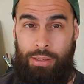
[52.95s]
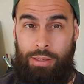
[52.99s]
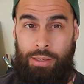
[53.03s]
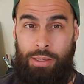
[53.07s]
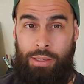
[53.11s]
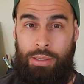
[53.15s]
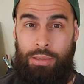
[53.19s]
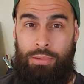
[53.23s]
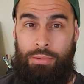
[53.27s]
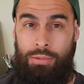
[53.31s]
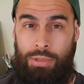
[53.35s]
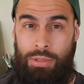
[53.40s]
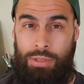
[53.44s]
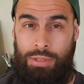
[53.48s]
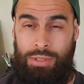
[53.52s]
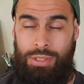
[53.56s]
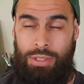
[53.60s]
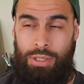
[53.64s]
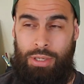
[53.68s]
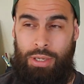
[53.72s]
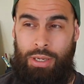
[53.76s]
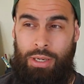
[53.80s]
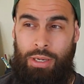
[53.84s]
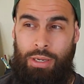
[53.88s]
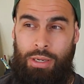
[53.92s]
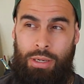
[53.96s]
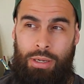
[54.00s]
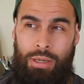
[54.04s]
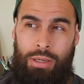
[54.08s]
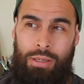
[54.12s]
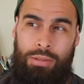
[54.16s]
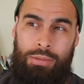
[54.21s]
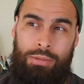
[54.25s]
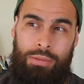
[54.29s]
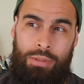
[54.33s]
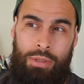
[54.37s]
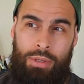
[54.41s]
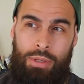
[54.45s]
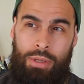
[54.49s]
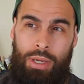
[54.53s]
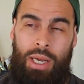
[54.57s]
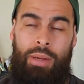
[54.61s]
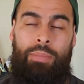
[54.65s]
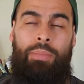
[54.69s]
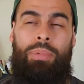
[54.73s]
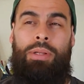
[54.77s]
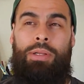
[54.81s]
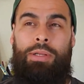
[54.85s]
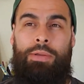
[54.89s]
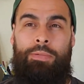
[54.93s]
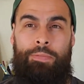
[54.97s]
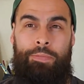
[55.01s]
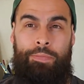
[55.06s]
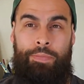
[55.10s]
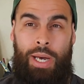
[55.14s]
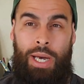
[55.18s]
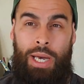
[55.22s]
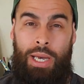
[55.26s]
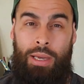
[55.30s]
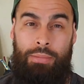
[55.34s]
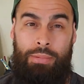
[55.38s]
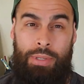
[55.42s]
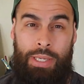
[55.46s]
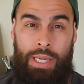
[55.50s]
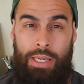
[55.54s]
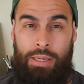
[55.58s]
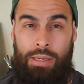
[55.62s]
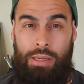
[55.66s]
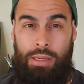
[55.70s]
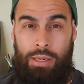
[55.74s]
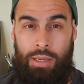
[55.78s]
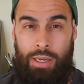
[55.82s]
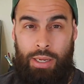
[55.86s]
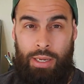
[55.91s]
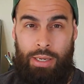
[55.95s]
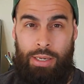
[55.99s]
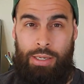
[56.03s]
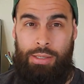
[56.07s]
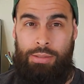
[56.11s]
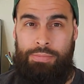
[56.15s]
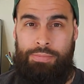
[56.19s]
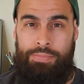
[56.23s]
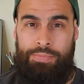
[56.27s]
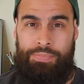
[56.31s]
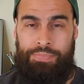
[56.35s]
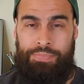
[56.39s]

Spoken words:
and it was, I believe, $5.99.